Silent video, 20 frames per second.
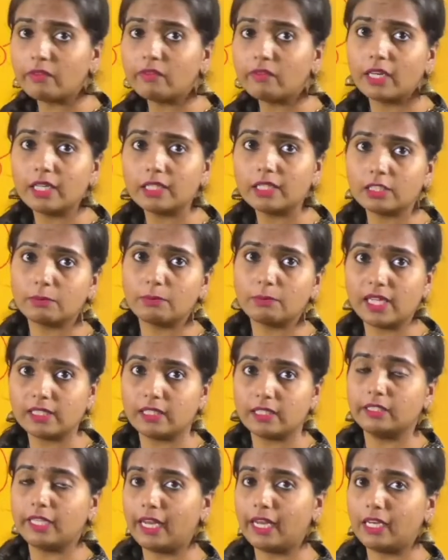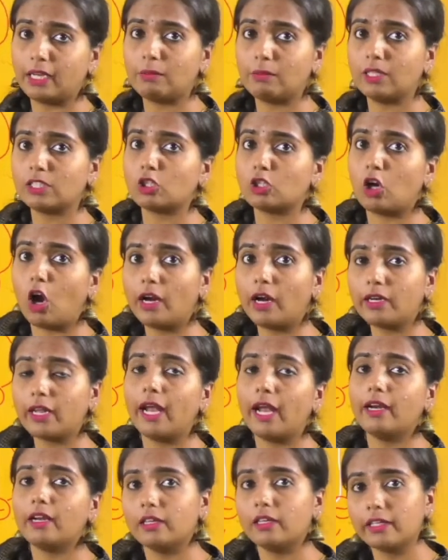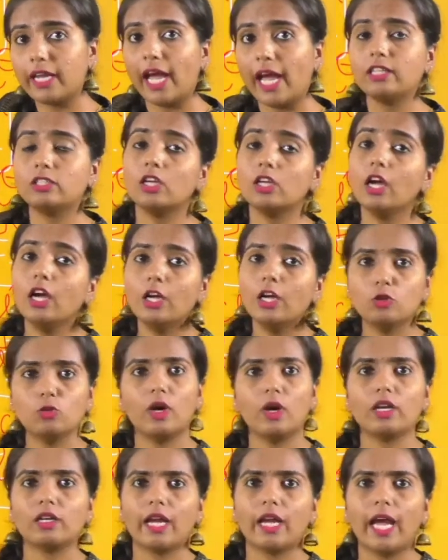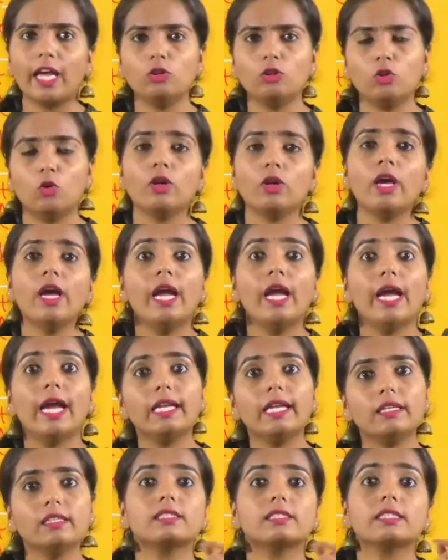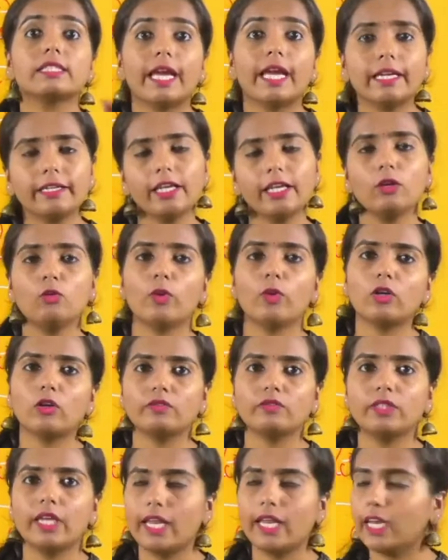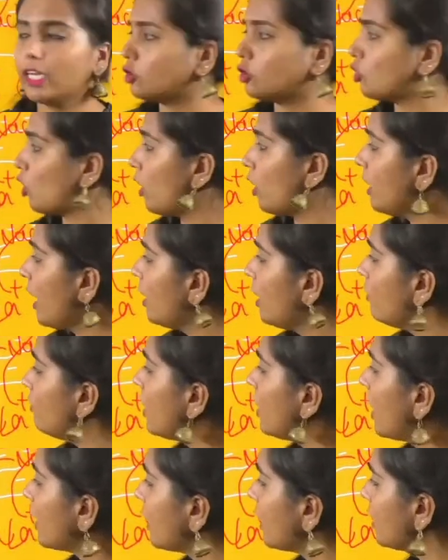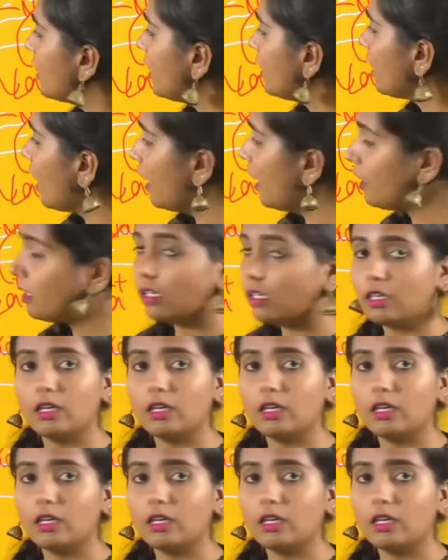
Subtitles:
Na plus got and attached to our cathode, it is getting one of the electron and we are getting our sodium.